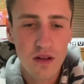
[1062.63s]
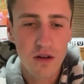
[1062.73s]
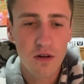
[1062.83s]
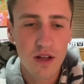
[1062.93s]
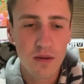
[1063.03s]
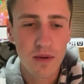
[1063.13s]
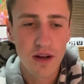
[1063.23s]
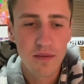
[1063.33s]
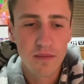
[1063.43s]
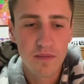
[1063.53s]
Hold up
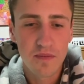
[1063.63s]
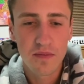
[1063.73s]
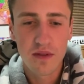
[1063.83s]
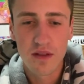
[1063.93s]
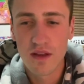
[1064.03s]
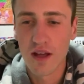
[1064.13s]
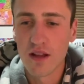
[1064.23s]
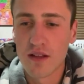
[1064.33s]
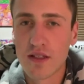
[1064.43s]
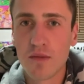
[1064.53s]
here.
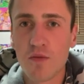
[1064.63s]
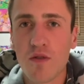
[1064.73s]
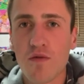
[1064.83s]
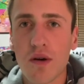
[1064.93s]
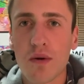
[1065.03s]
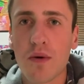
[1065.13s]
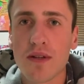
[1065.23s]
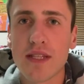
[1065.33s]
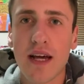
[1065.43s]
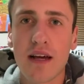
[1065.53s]
Let's see more friend
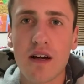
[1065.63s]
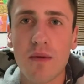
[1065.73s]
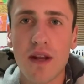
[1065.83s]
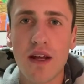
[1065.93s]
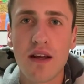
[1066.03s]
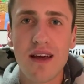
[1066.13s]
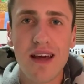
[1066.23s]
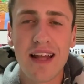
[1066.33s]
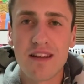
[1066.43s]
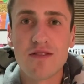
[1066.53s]
requests I got coming in.
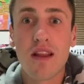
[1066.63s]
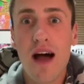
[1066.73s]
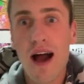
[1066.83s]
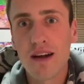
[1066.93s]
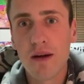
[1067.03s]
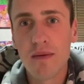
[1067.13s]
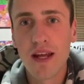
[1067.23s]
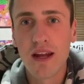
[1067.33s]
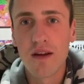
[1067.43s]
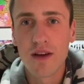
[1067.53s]
Uh, there's a lot coming
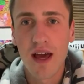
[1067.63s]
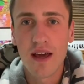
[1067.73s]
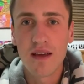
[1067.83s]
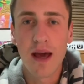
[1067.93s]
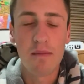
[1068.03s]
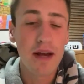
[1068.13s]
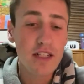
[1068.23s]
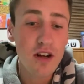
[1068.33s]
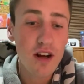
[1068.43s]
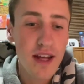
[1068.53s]
in, okay? Yeah,
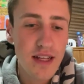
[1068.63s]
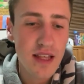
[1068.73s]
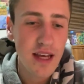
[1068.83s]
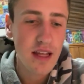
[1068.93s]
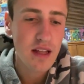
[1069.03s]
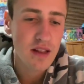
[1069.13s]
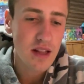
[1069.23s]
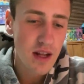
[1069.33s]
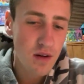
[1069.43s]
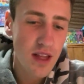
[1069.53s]
Mixer is like
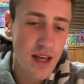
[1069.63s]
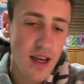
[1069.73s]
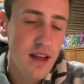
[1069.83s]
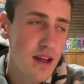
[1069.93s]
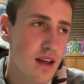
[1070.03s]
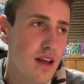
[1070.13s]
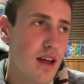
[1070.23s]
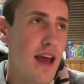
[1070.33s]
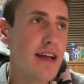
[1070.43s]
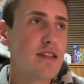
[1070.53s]
literally,
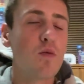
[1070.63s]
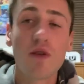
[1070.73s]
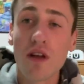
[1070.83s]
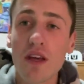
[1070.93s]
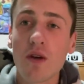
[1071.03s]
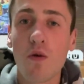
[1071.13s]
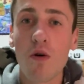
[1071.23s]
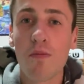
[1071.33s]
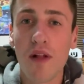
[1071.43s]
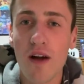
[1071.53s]
it's a really cool
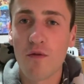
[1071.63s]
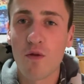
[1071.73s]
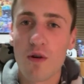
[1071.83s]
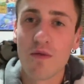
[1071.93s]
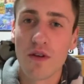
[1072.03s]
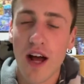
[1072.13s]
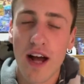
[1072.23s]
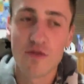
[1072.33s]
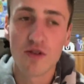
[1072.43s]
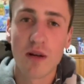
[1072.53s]
platform for
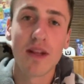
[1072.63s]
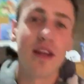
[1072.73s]
live streaming.